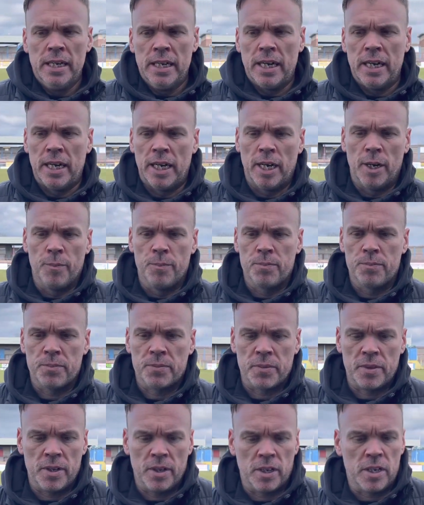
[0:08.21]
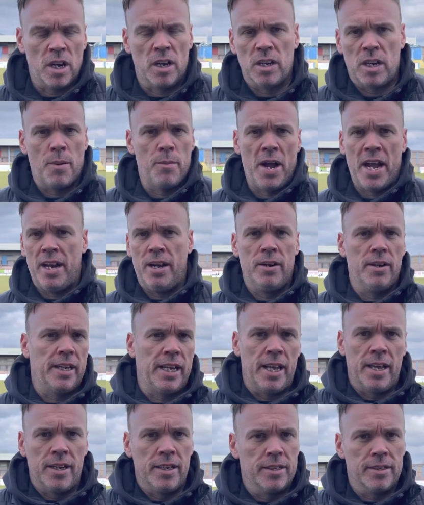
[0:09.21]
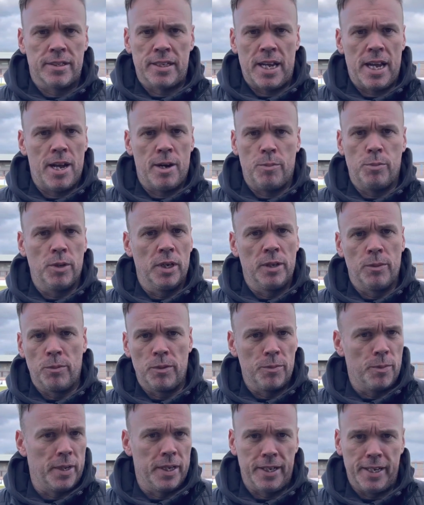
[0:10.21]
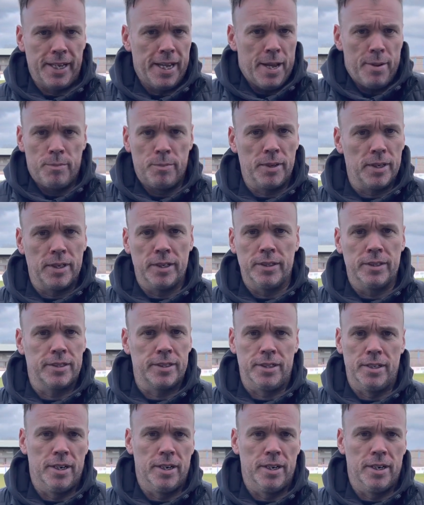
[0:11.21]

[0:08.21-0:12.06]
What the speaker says: I can't come out here again and say how brilliant we've been again because,